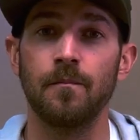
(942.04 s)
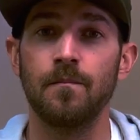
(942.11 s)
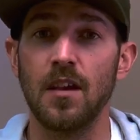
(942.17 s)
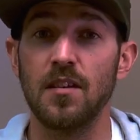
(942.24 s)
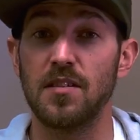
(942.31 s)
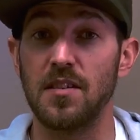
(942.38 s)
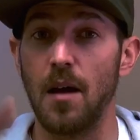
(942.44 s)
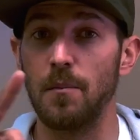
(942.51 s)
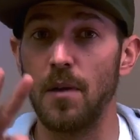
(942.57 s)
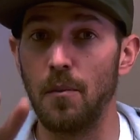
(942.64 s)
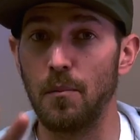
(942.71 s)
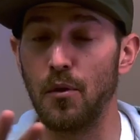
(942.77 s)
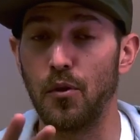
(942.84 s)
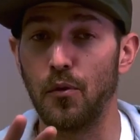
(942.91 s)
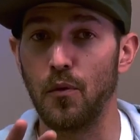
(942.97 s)
Step
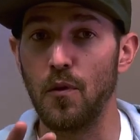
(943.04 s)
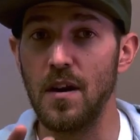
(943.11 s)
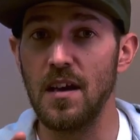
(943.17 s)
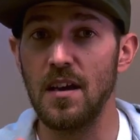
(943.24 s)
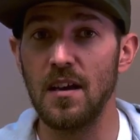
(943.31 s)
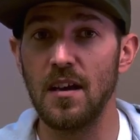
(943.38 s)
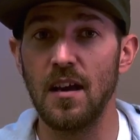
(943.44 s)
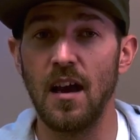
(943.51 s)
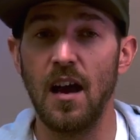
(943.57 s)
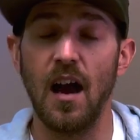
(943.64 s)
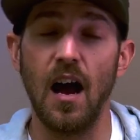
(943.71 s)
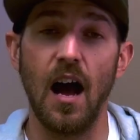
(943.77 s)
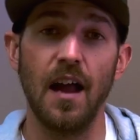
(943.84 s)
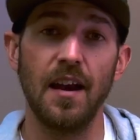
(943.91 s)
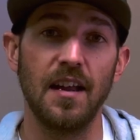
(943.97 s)
number 3,
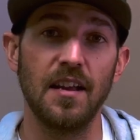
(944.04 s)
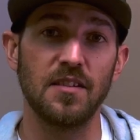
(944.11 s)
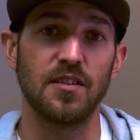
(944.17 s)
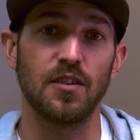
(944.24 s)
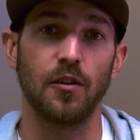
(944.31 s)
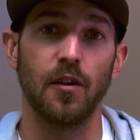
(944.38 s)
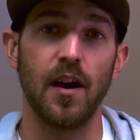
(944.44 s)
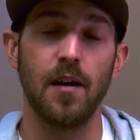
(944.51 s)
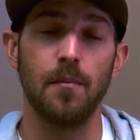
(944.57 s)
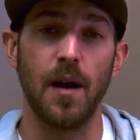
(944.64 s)
on Instagram,